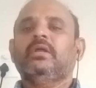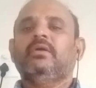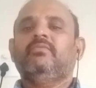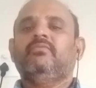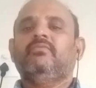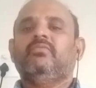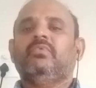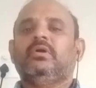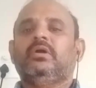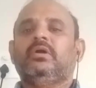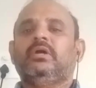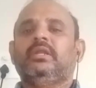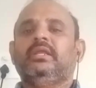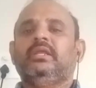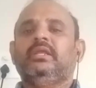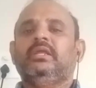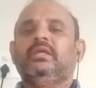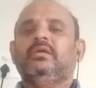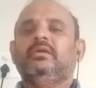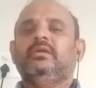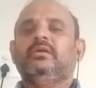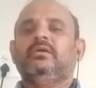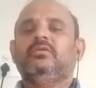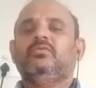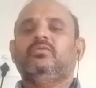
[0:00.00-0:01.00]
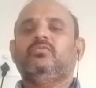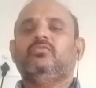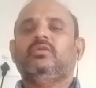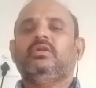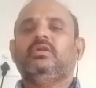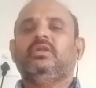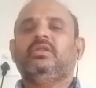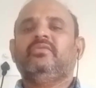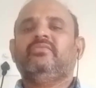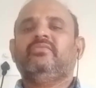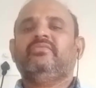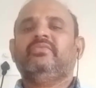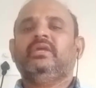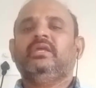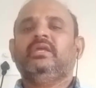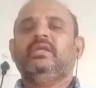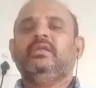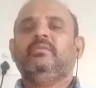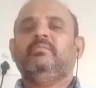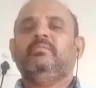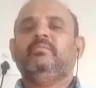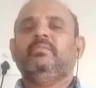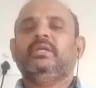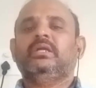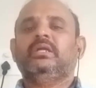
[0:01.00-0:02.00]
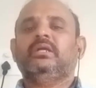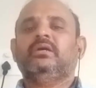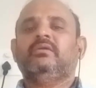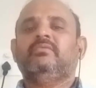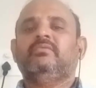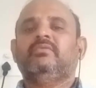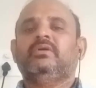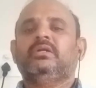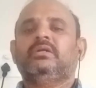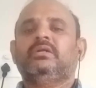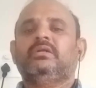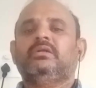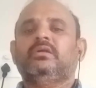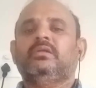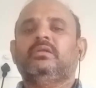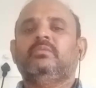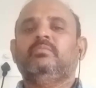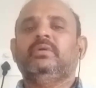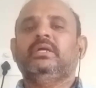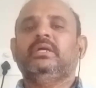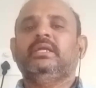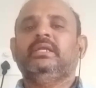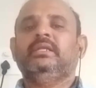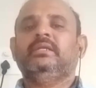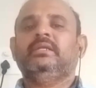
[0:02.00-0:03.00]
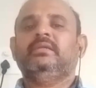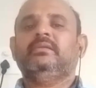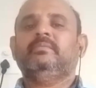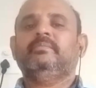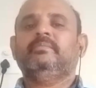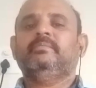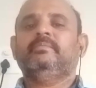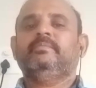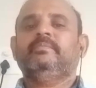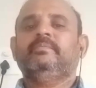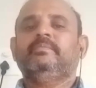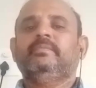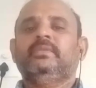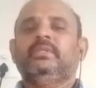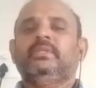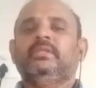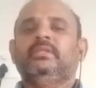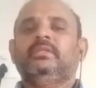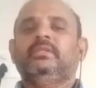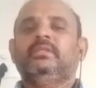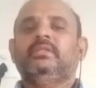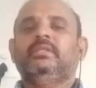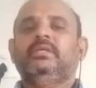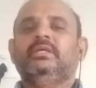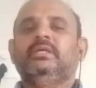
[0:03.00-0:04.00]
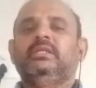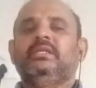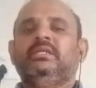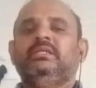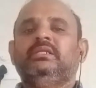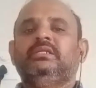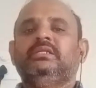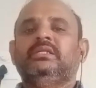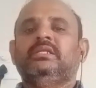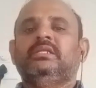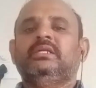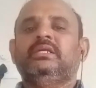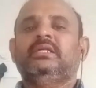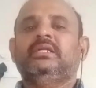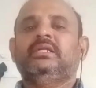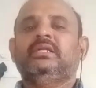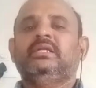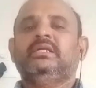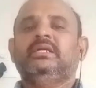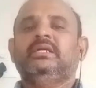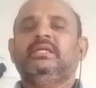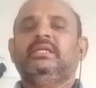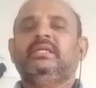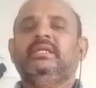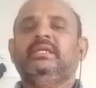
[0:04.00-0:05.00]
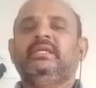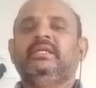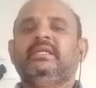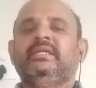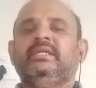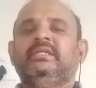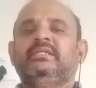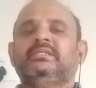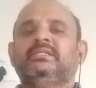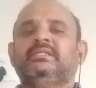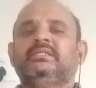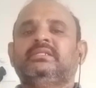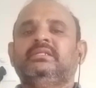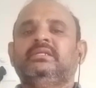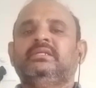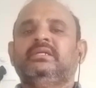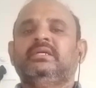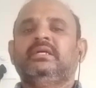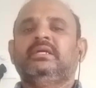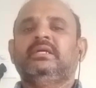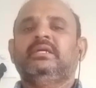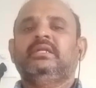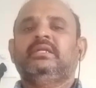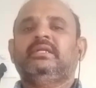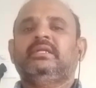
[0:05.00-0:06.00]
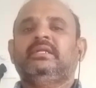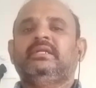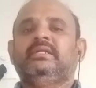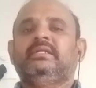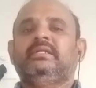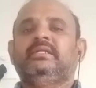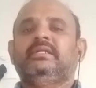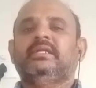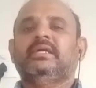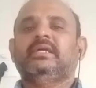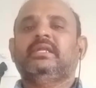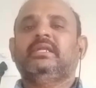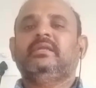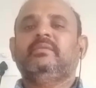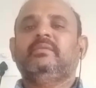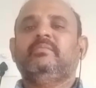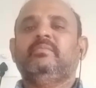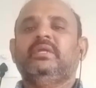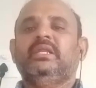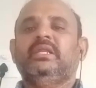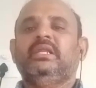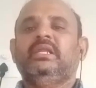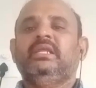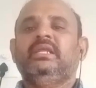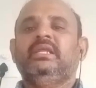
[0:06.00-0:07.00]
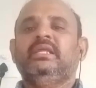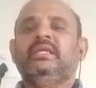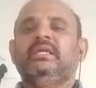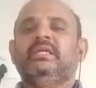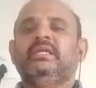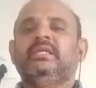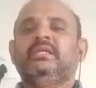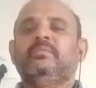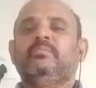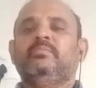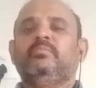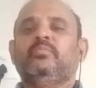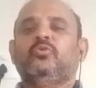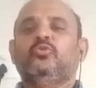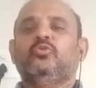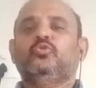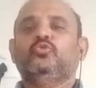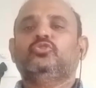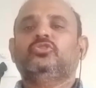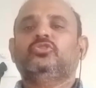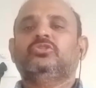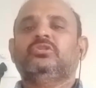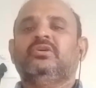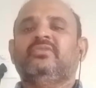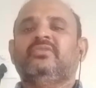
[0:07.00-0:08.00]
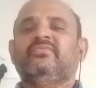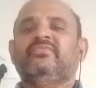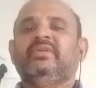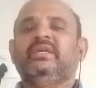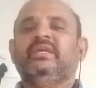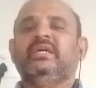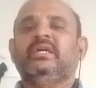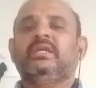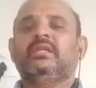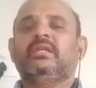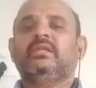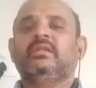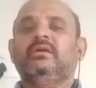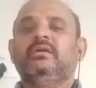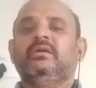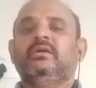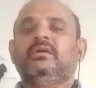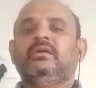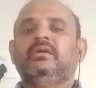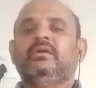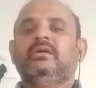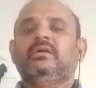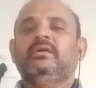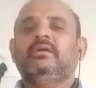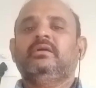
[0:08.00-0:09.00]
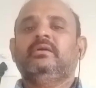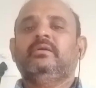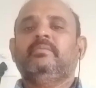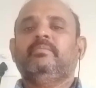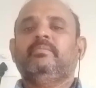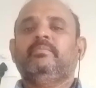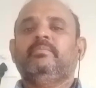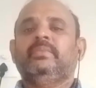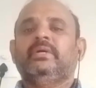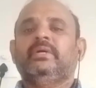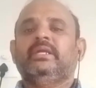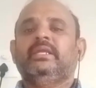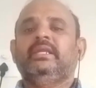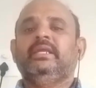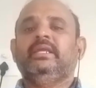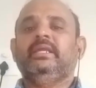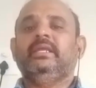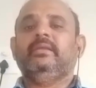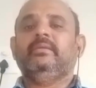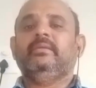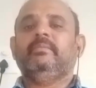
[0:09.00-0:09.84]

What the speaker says: For a 25 megawatt turbine, the regenerator heats 10 million pounds of air per day.